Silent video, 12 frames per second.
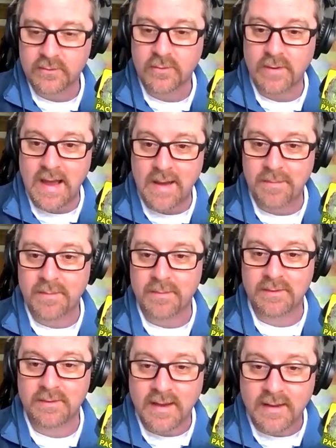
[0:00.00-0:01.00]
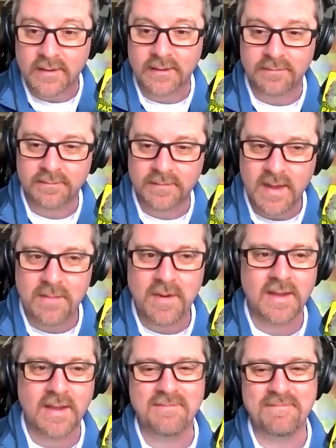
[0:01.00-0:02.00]
Scrapp Recycling. Hey,
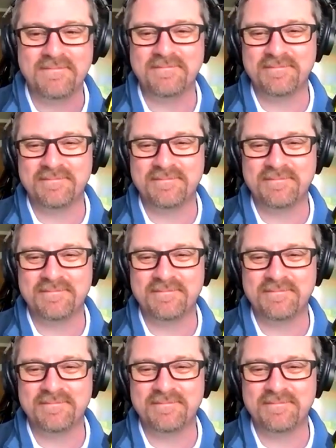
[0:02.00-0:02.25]
Mikey.